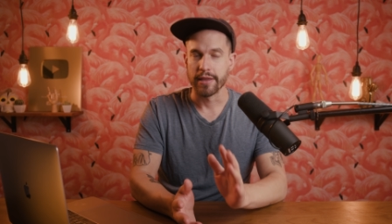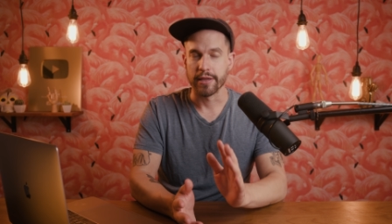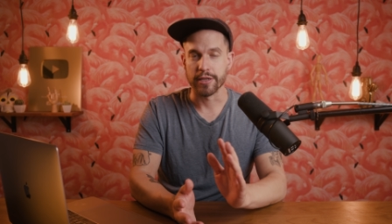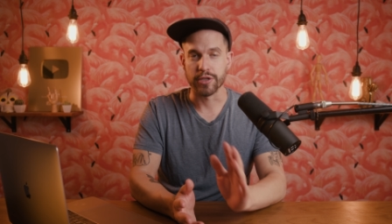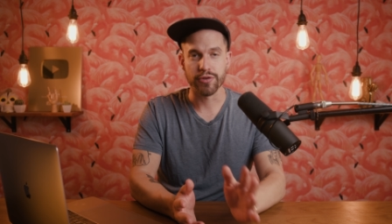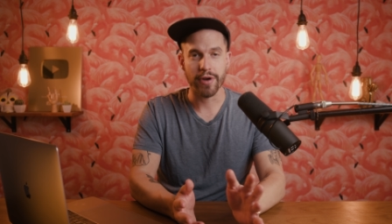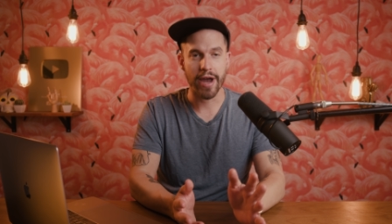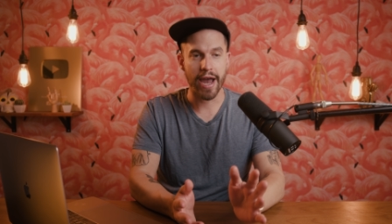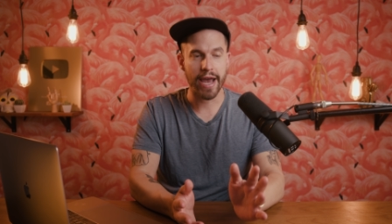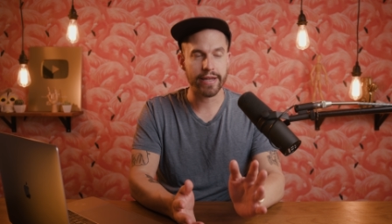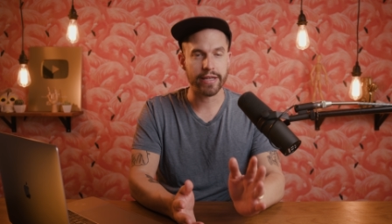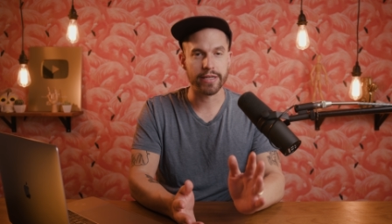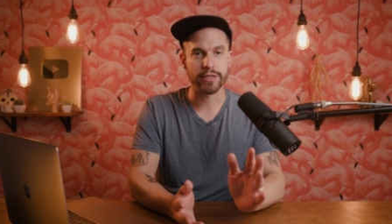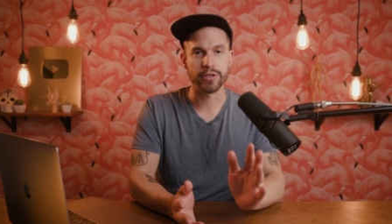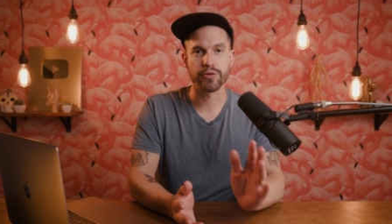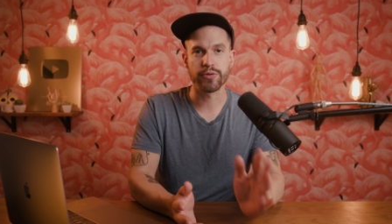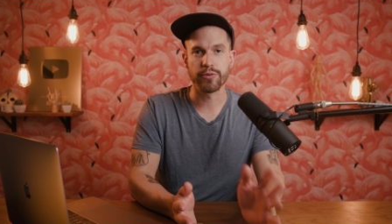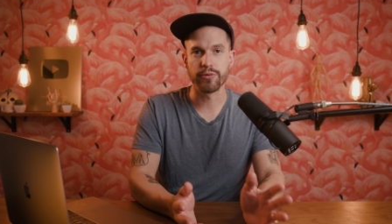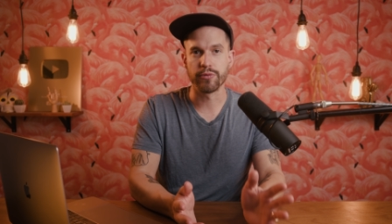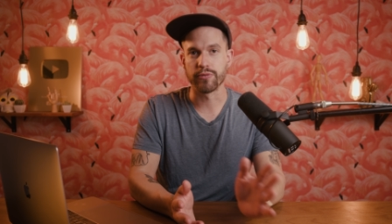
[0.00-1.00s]
The tried
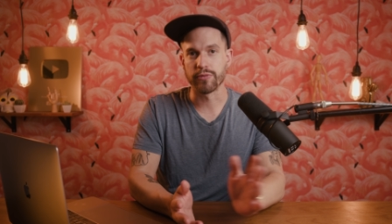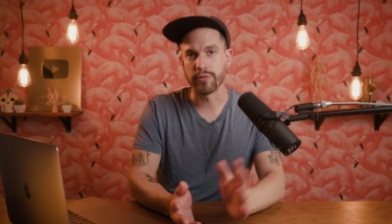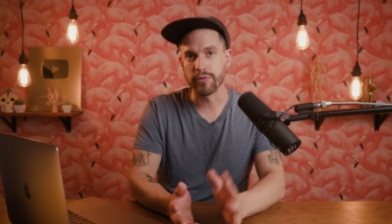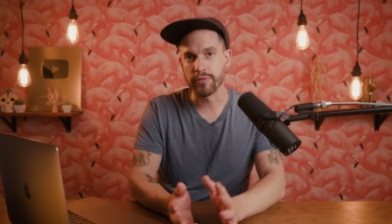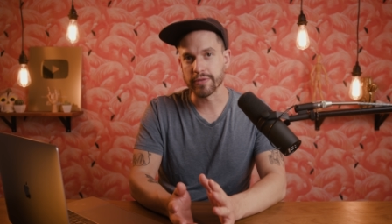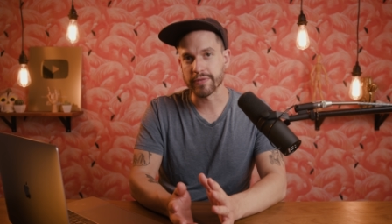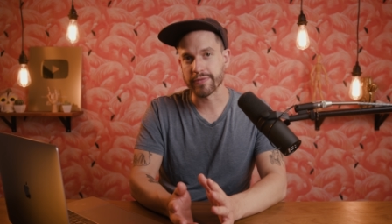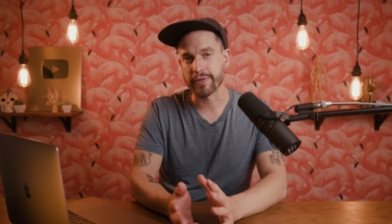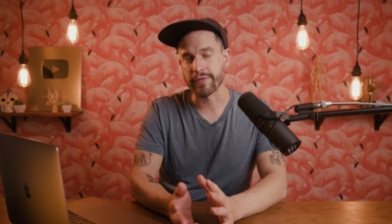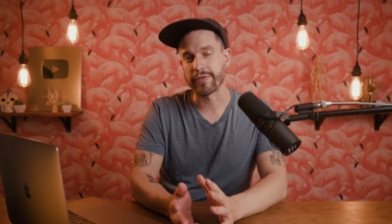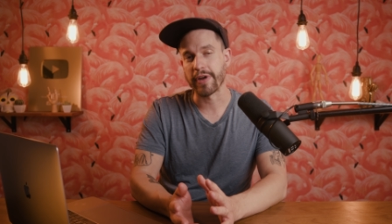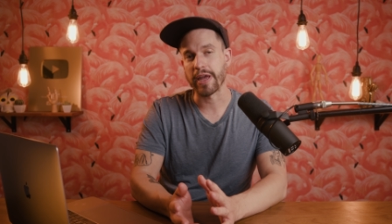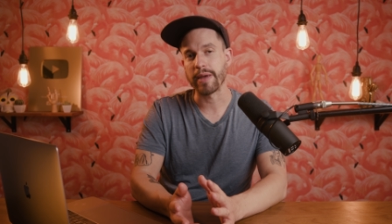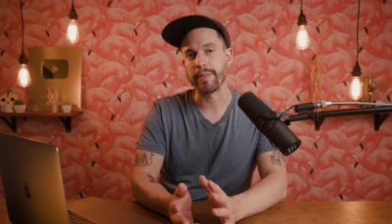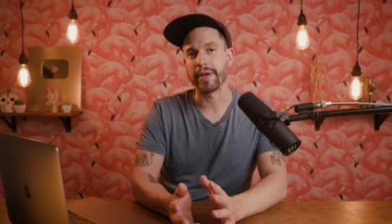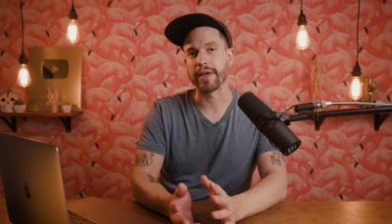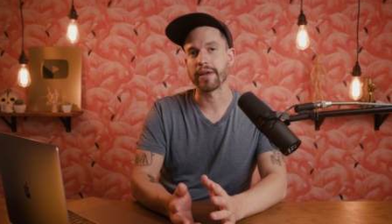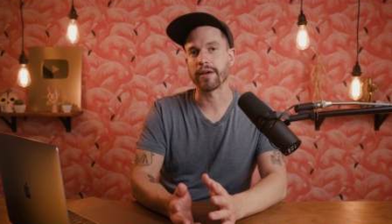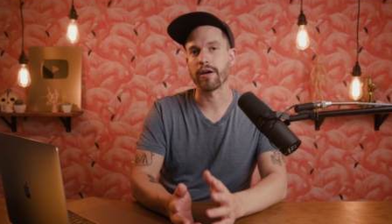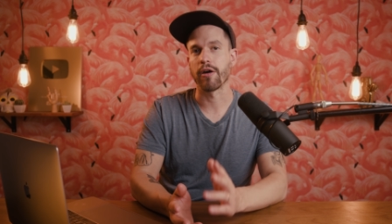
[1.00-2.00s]
and true rules for
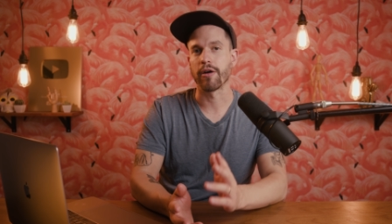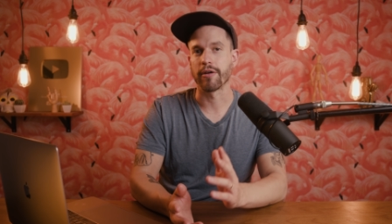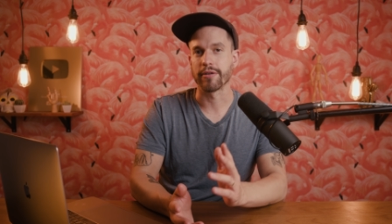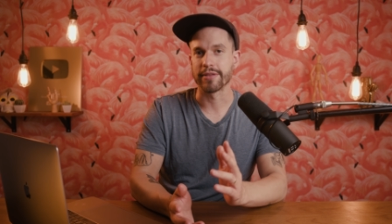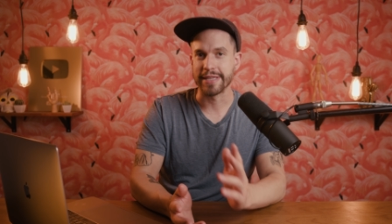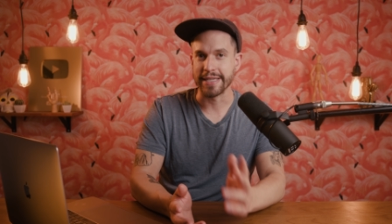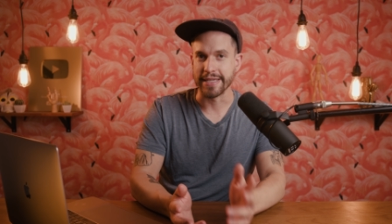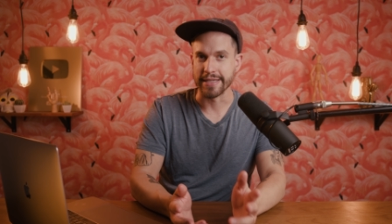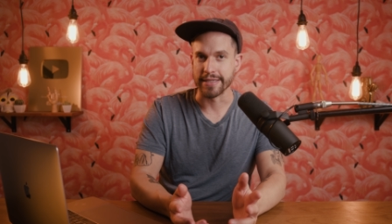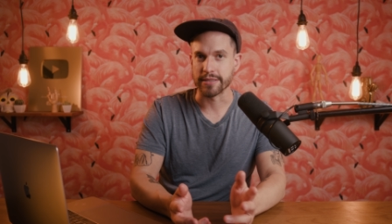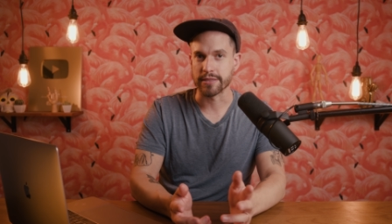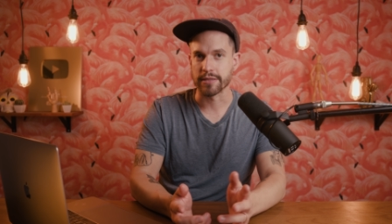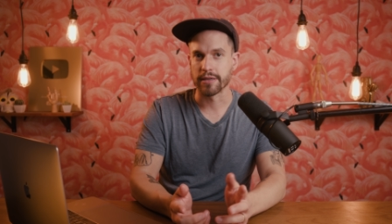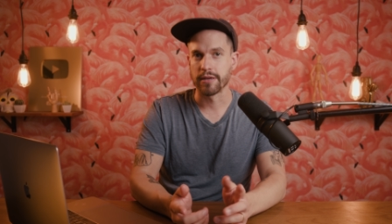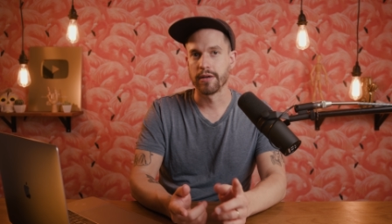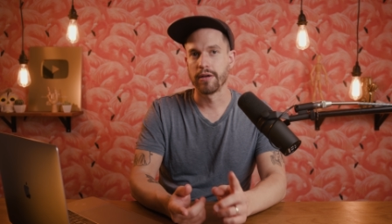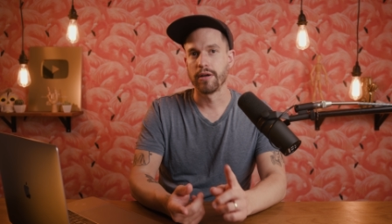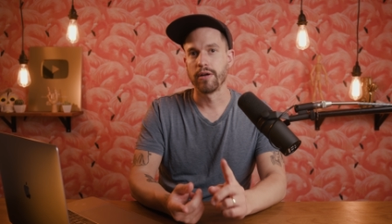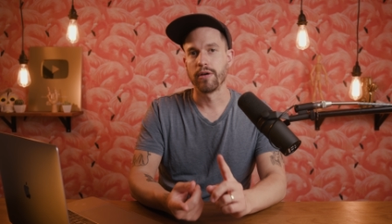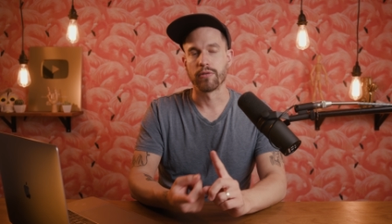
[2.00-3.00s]
framing are these
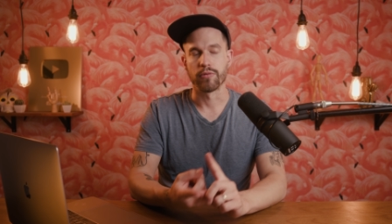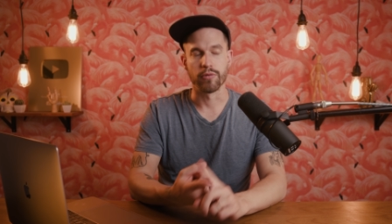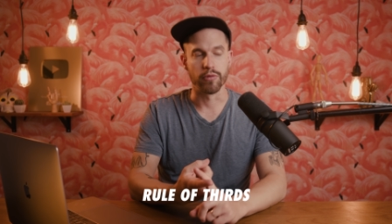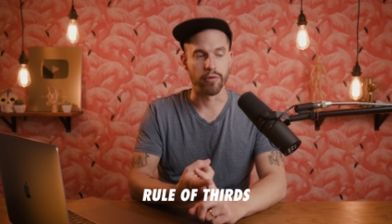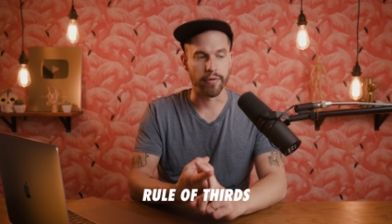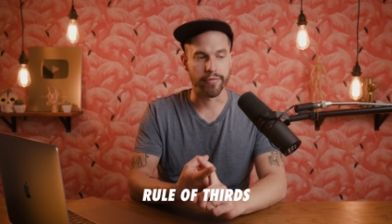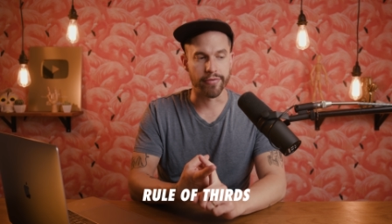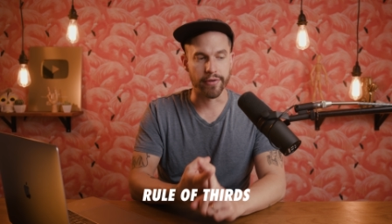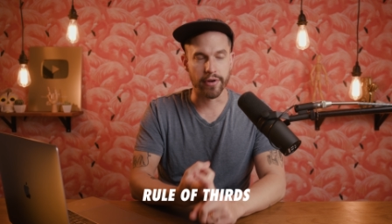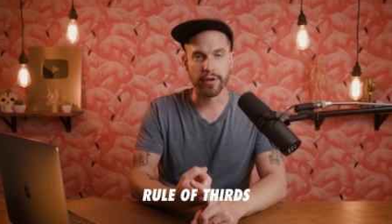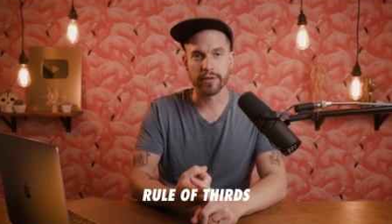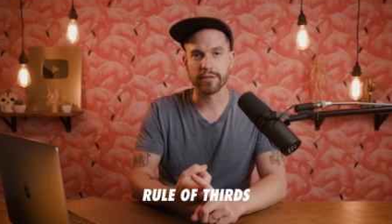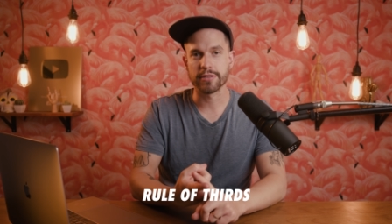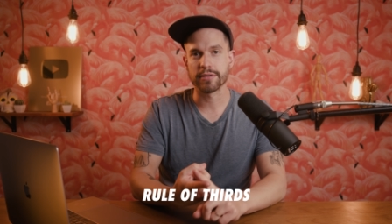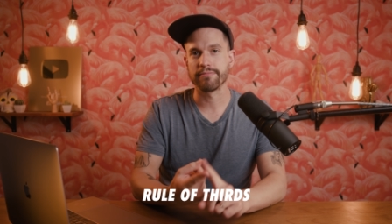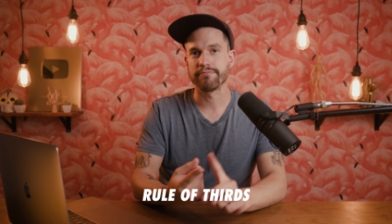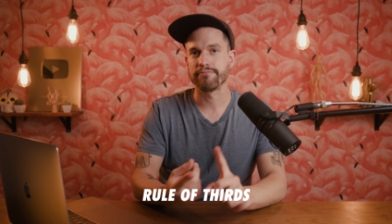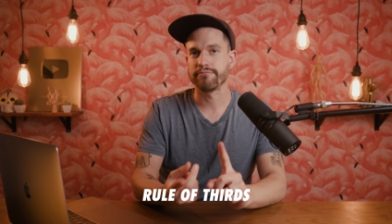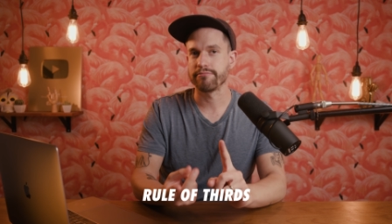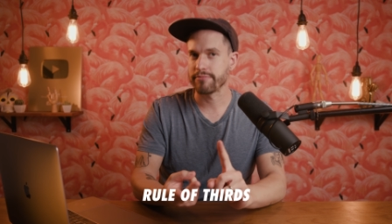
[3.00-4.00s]
rule of
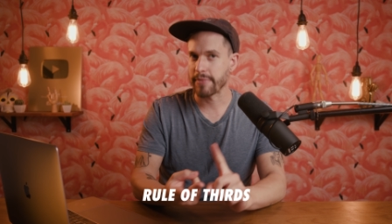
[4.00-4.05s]
thirds,